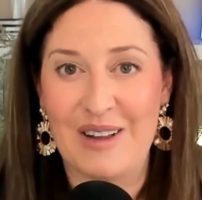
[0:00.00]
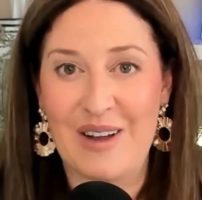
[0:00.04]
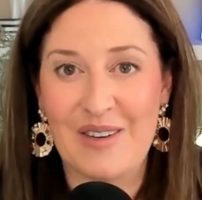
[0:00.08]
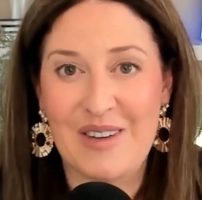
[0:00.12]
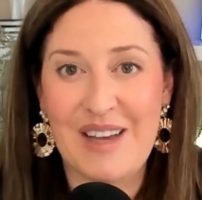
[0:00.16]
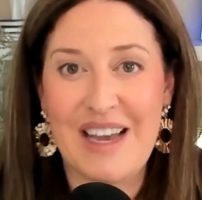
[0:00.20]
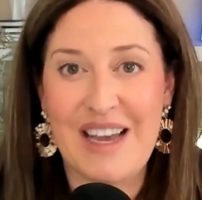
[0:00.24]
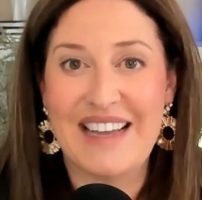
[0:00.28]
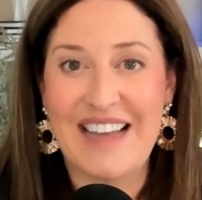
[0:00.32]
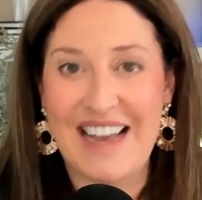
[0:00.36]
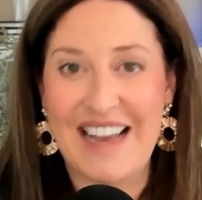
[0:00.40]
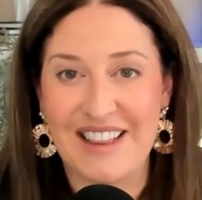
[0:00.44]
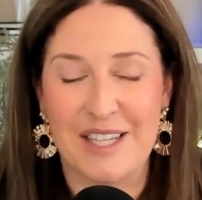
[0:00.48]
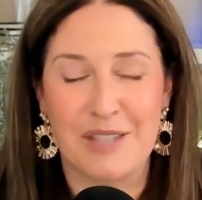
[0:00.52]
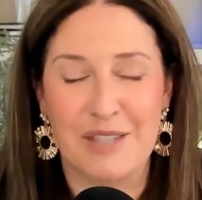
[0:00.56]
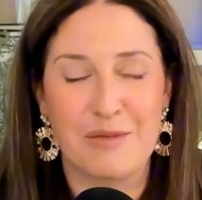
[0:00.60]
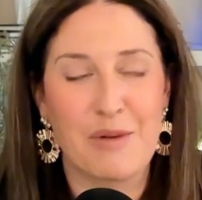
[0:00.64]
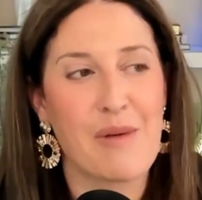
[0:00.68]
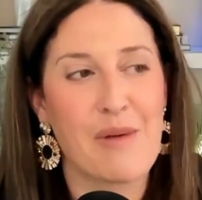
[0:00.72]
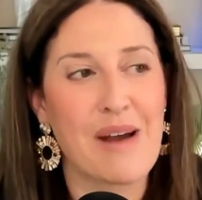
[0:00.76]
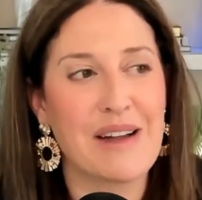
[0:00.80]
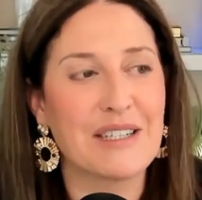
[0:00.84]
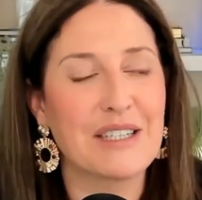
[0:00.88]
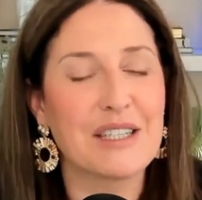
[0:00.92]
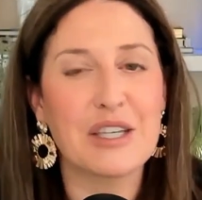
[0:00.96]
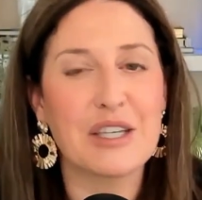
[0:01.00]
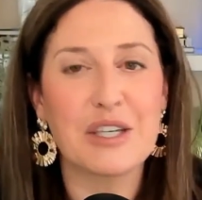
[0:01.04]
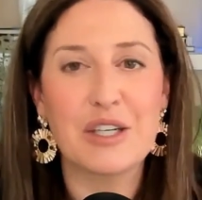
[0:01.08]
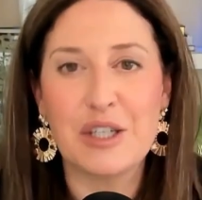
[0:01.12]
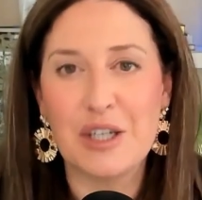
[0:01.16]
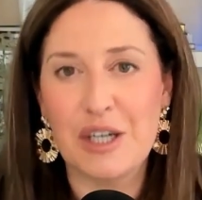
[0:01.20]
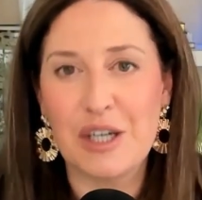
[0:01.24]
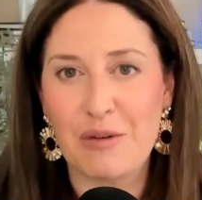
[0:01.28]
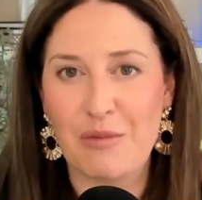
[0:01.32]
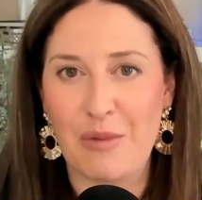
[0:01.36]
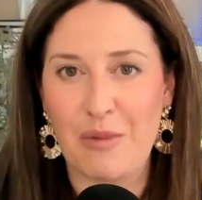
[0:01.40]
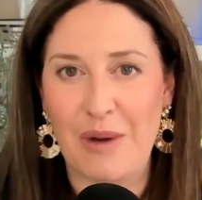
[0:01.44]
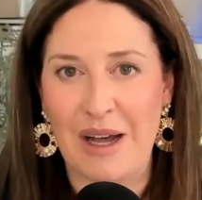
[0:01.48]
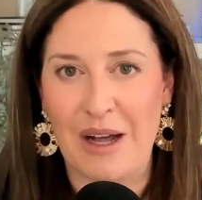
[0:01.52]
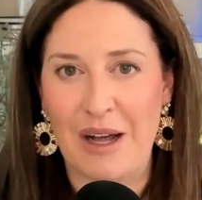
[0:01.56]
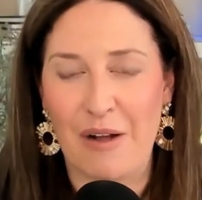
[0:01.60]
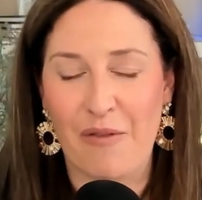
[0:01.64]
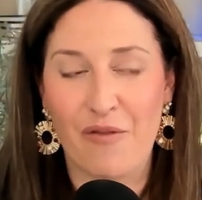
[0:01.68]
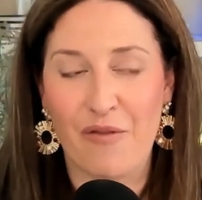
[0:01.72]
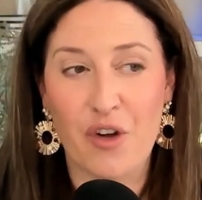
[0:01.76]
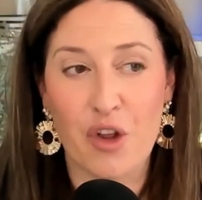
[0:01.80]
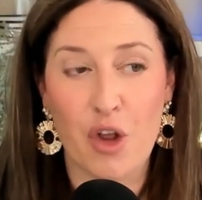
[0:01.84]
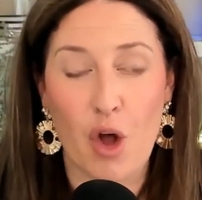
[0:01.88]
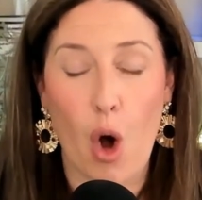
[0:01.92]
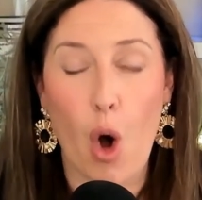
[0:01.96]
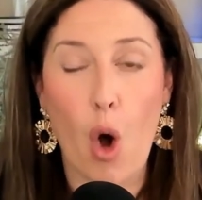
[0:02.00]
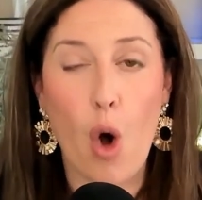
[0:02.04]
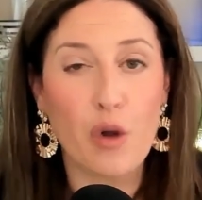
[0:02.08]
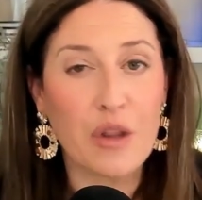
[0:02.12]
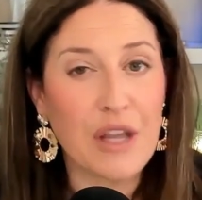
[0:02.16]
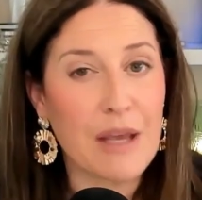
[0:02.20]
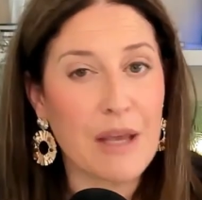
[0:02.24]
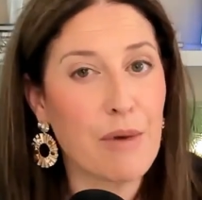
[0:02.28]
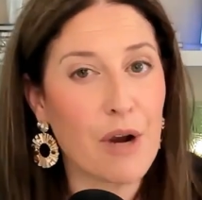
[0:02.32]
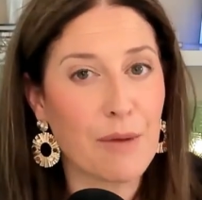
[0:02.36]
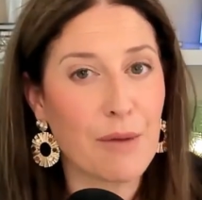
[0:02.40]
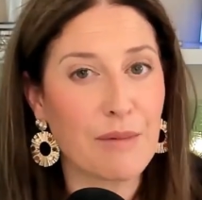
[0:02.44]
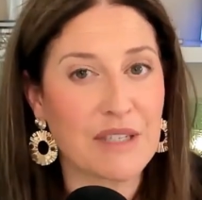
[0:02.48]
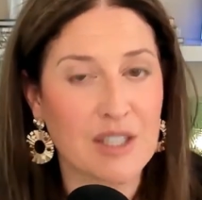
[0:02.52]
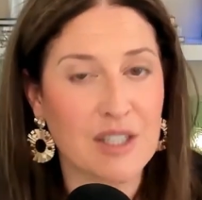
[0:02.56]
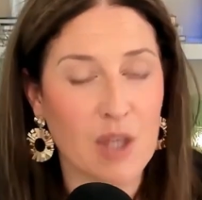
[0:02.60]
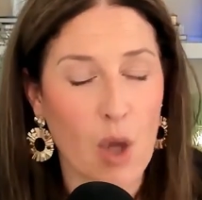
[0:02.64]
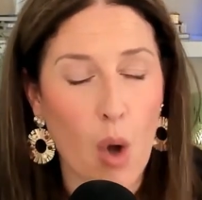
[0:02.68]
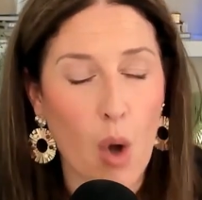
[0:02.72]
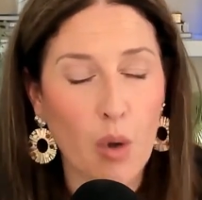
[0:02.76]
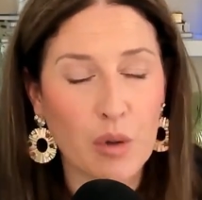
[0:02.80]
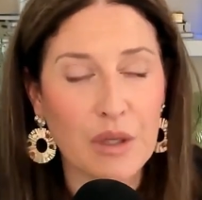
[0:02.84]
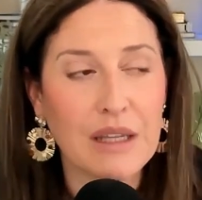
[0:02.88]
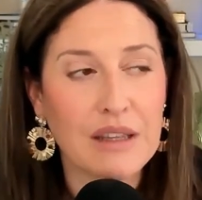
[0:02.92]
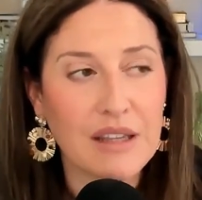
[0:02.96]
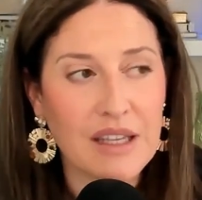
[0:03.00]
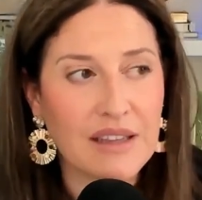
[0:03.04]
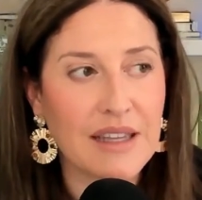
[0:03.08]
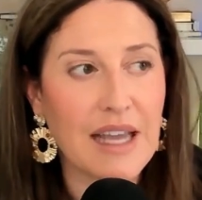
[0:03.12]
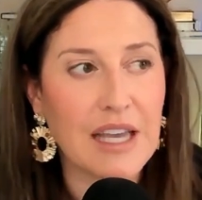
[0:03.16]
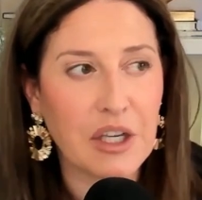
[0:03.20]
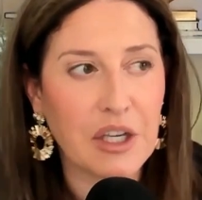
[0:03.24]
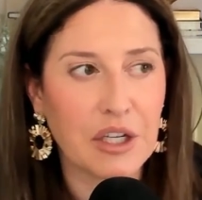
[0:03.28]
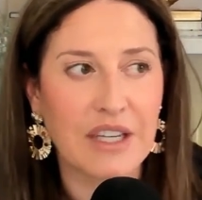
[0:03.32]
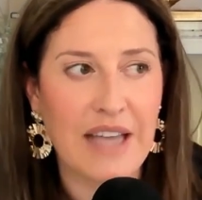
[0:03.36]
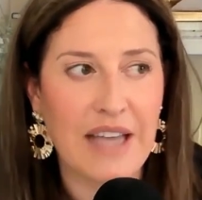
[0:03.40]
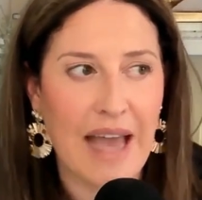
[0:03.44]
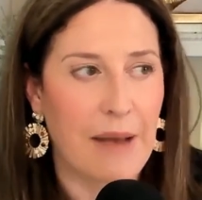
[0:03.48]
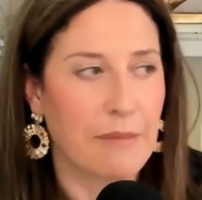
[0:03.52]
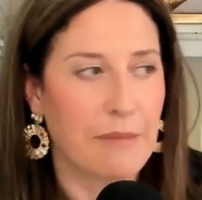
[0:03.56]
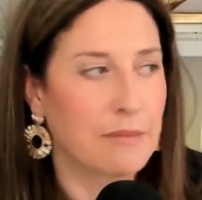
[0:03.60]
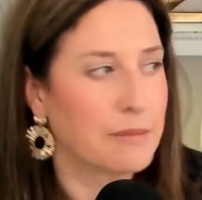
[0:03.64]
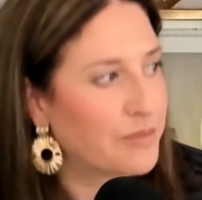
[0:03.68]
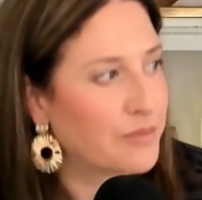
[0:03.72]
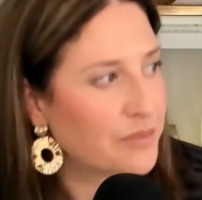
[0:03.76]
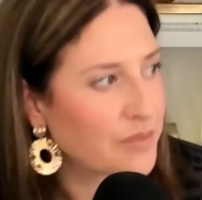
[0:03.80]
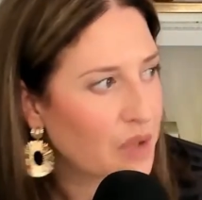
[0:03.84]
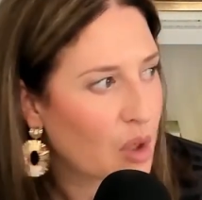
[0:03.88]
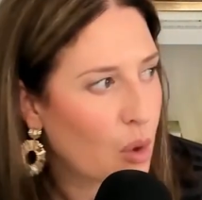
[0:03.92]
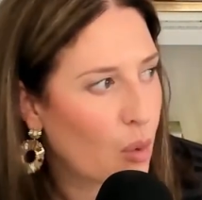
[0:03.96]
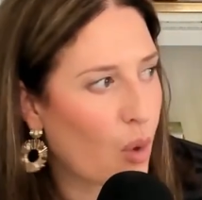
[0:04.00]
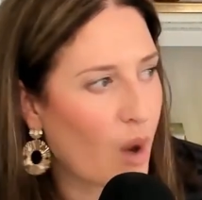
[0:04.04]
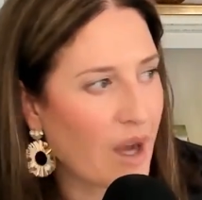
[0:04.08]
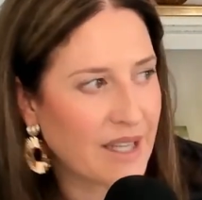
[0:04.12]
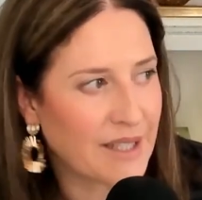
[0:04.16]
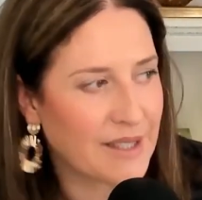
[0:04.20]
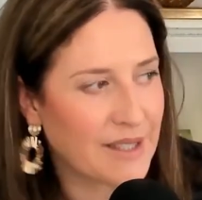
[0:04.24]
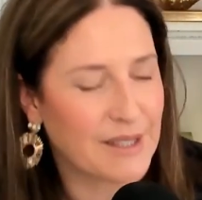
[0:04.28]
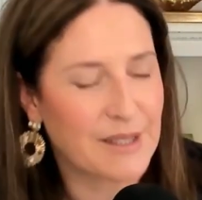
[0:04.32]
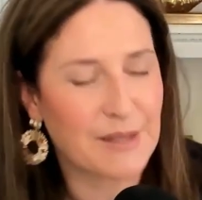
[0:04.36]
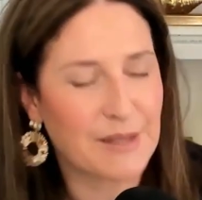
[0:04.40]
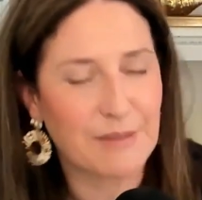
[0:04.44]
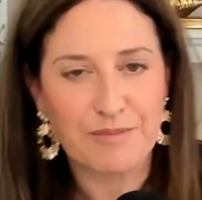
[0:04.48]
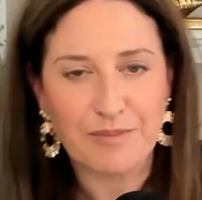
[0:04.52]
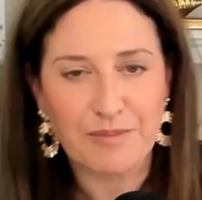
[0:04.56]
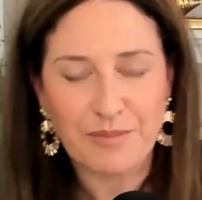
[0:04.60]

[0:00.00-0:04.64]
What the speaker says: Okay, get this. We went to the Goodwill for the only thing they could get was